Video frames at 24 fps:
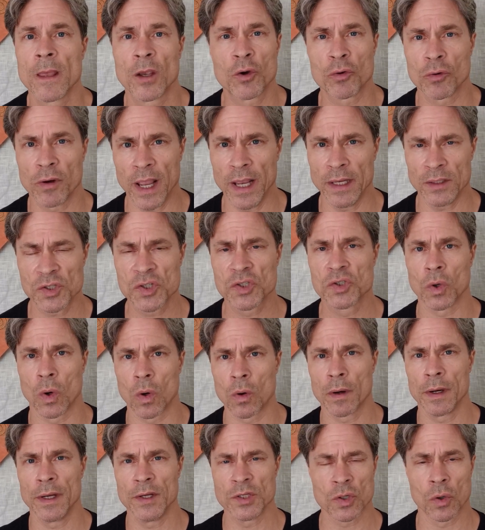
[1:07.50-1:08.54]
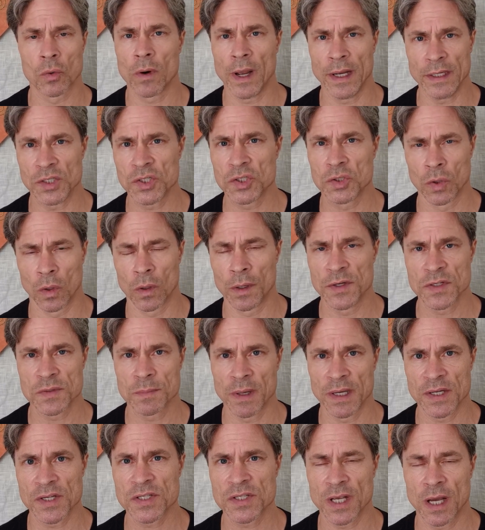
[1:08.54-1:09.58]
create stories or write stories
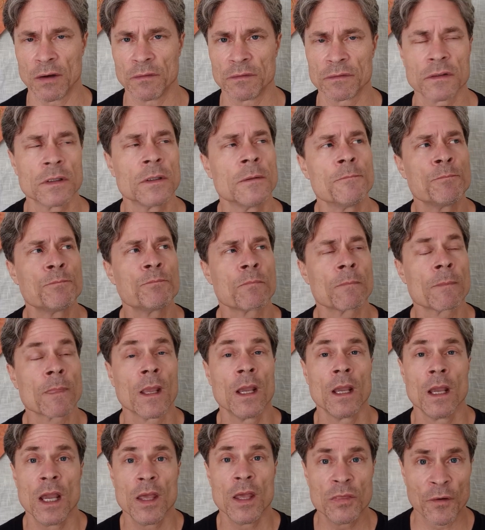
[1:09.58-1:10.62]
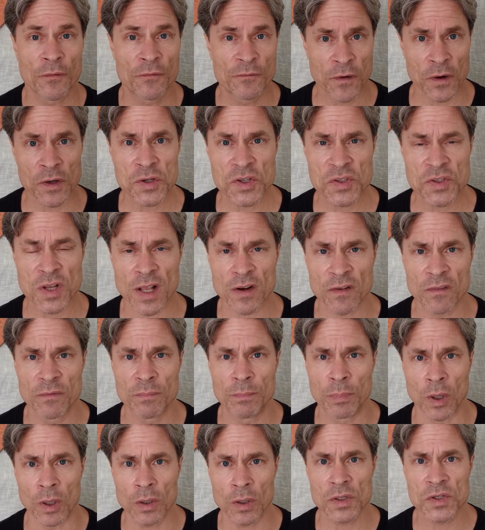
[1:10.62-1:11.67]
myself. The first set
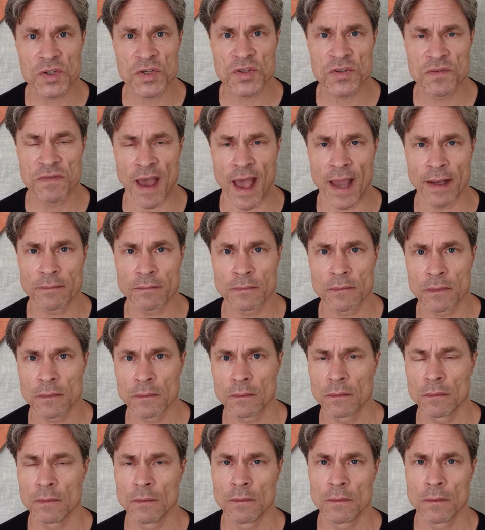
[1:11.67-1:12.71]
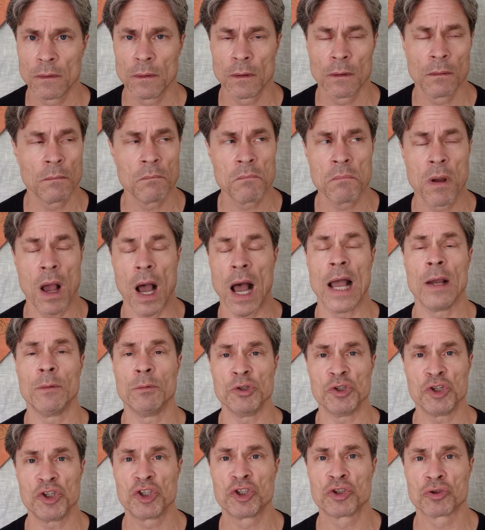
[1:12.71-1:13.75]
of books that I
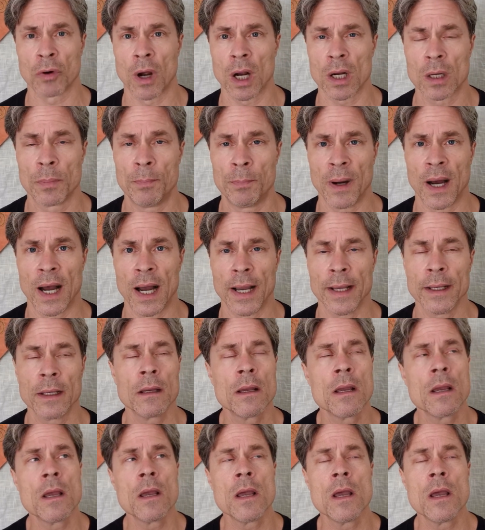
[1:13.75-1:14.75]
was struck by